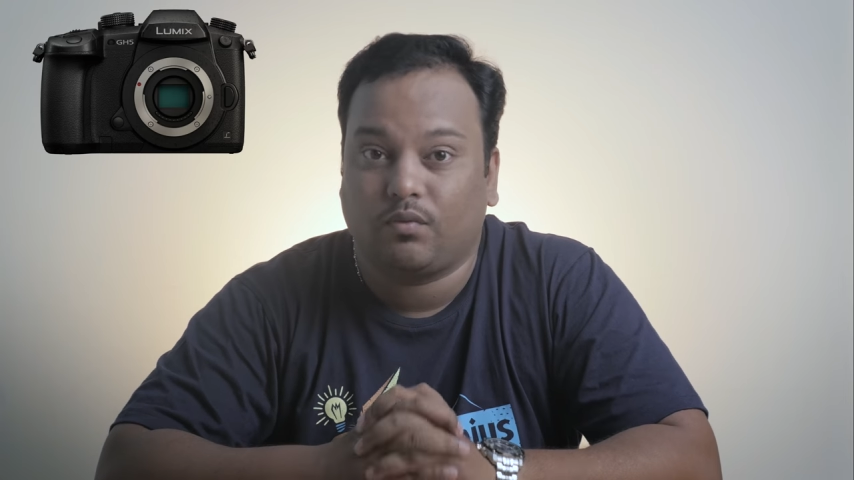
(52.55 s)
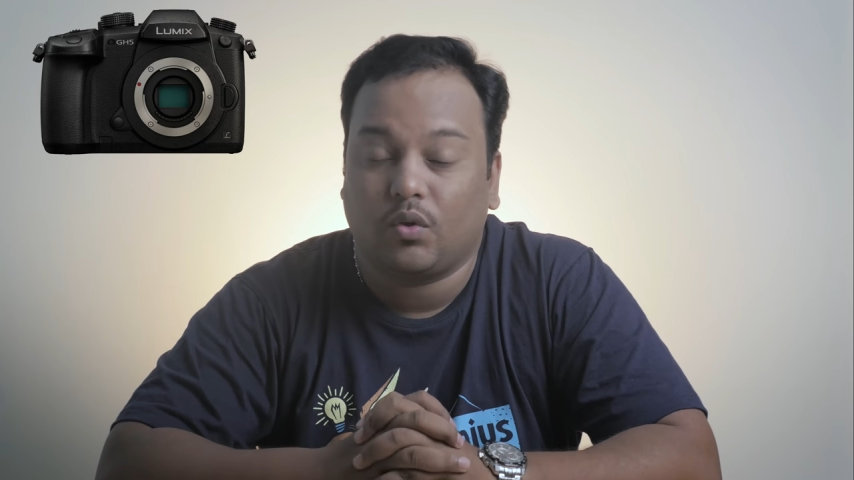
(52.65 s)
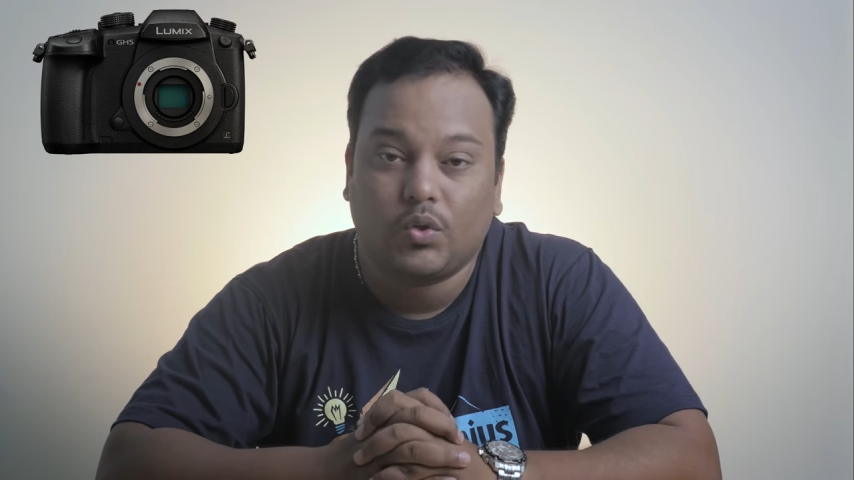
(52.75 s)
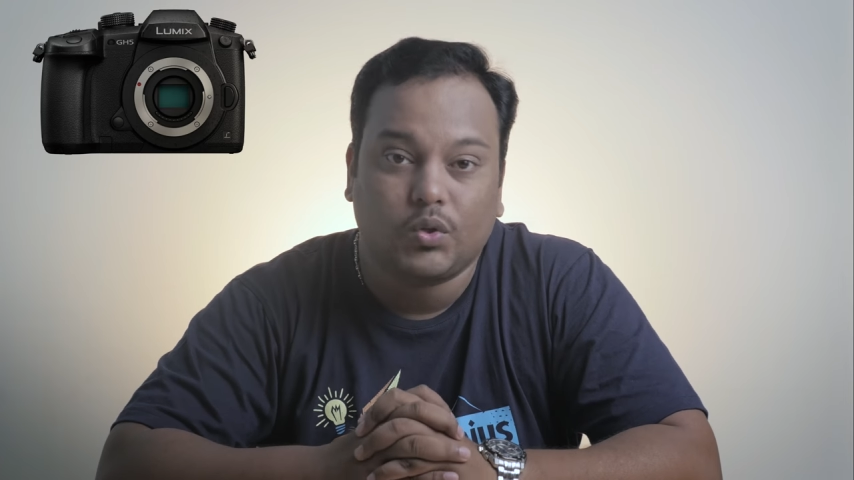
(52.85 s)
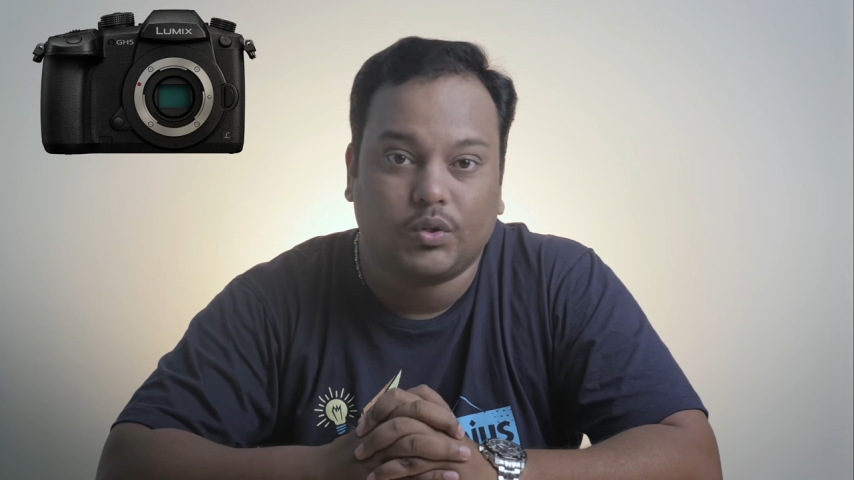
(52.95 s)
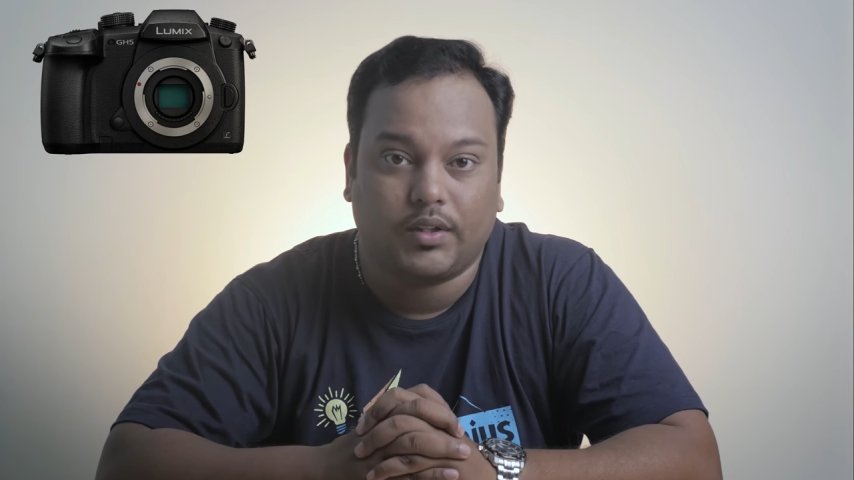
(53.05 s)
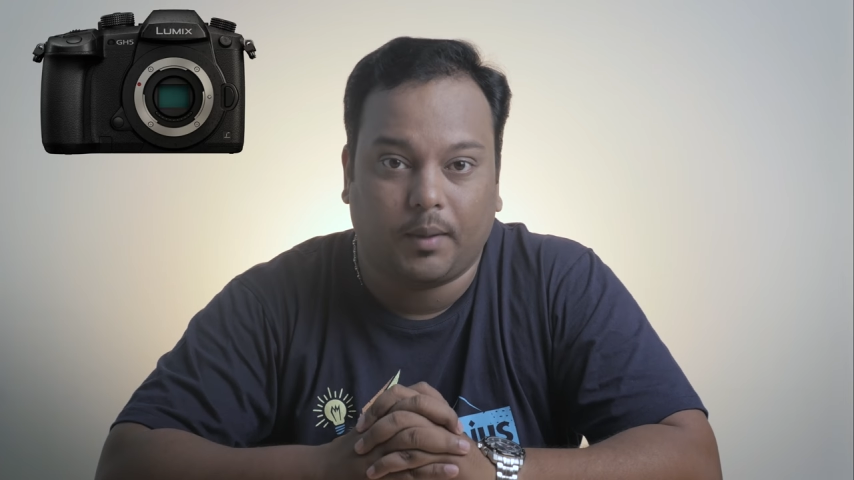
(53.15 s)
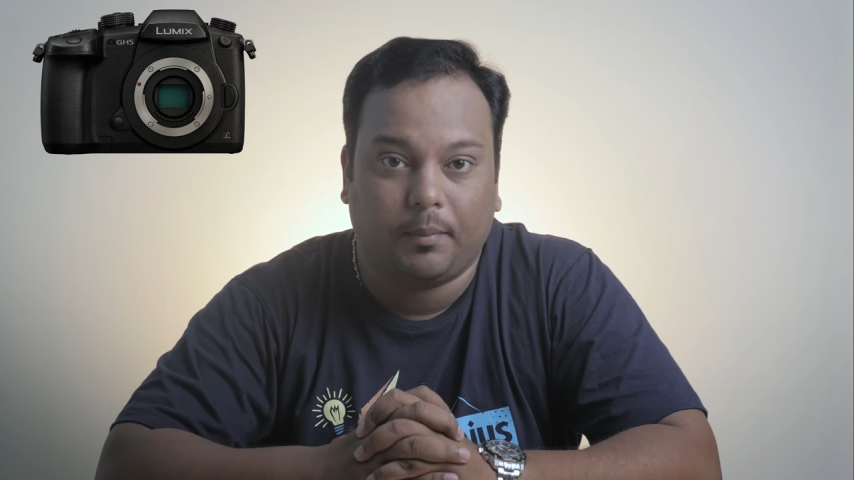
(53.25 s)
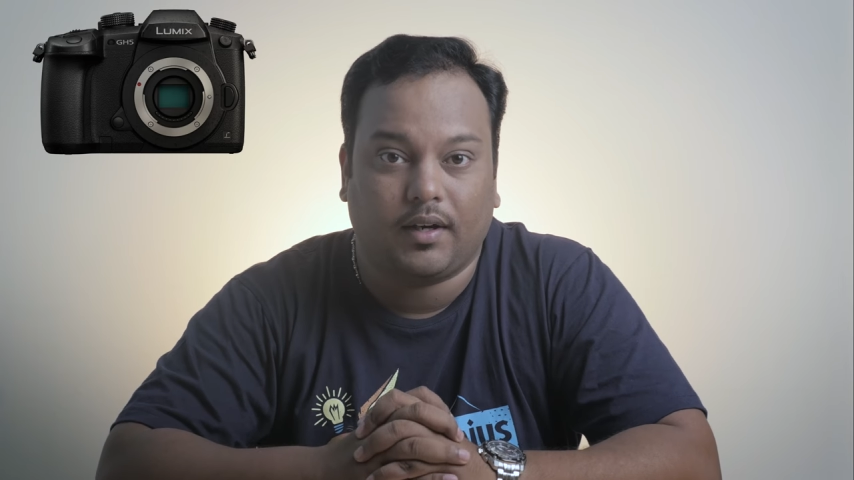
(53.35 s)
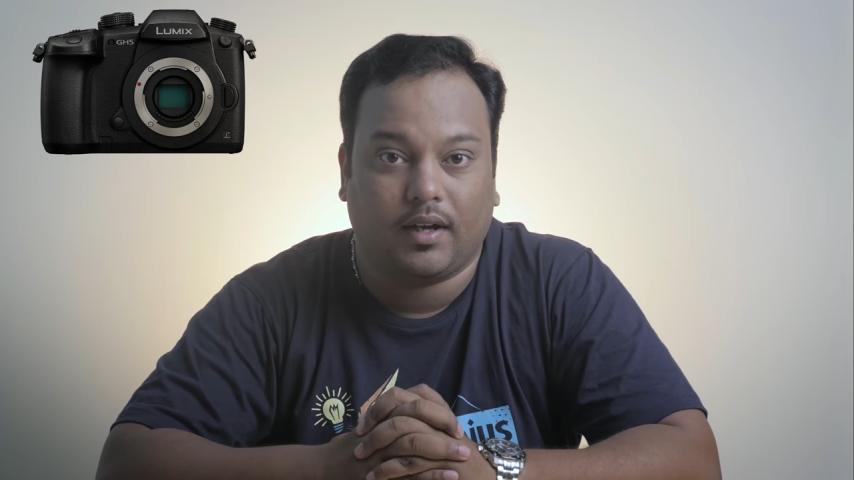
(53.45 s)
forty-two to
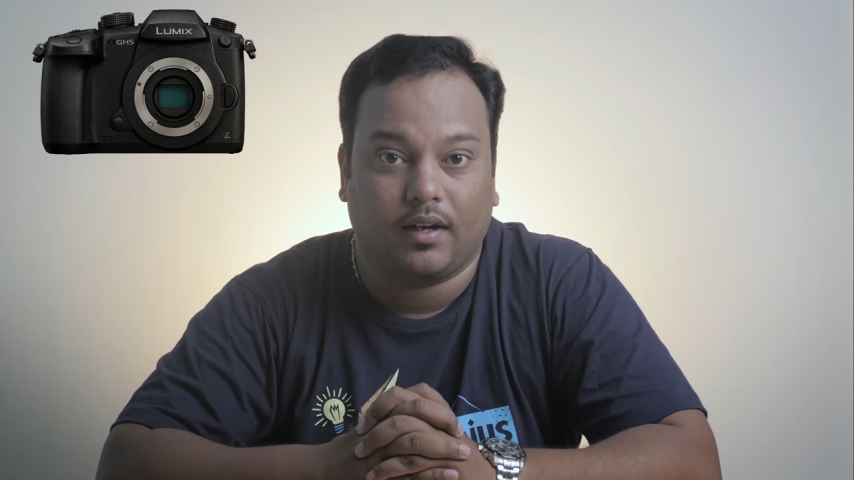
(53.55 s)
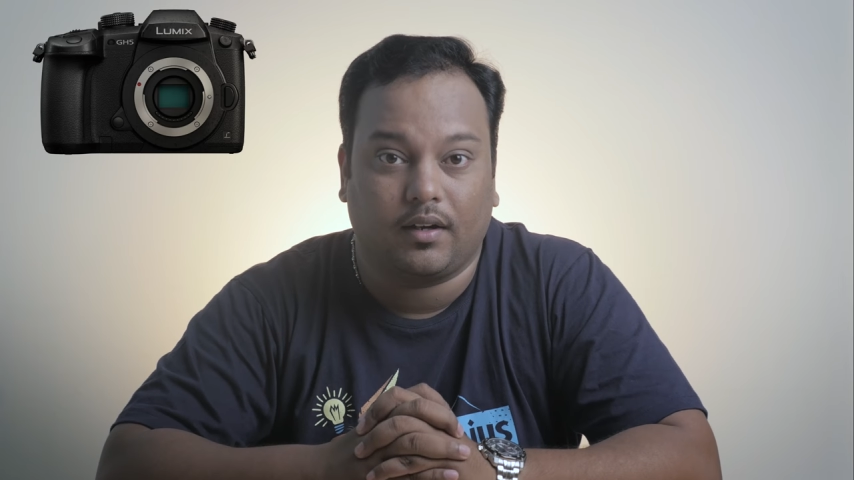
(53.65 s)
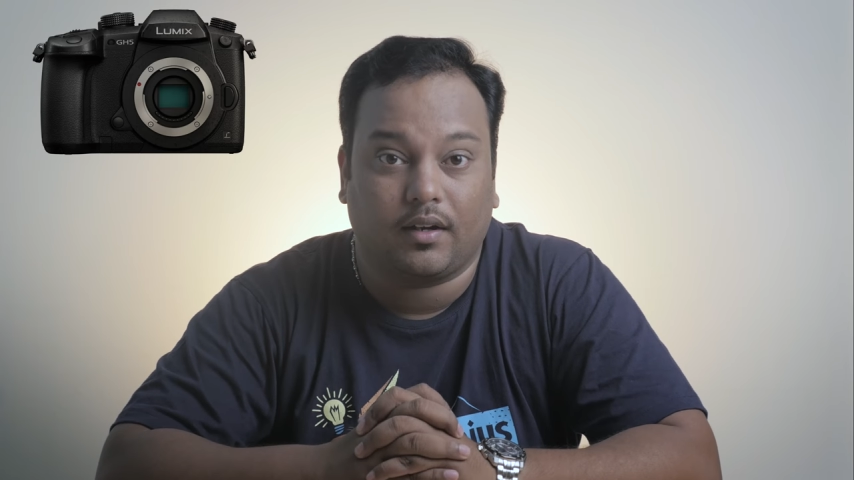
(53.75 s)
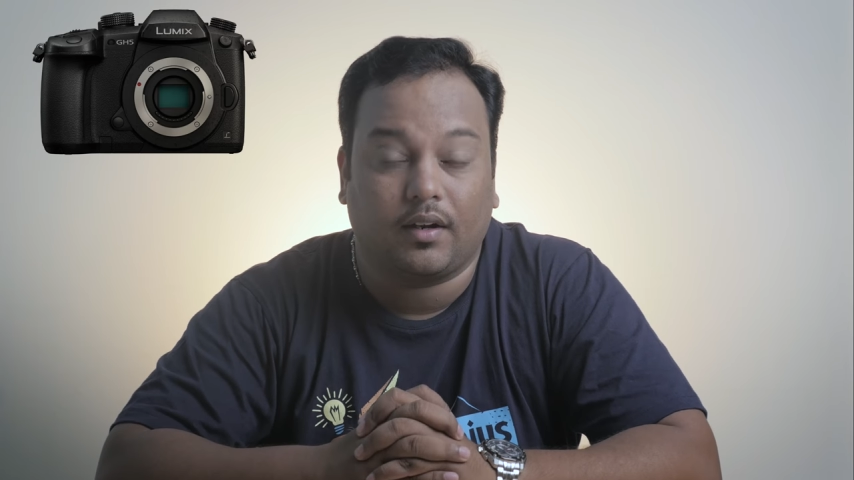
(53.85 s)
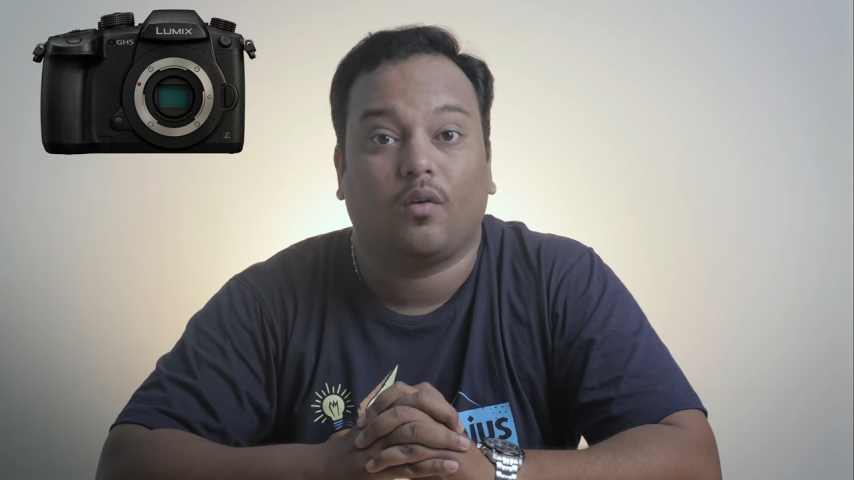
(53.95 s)
ten bit color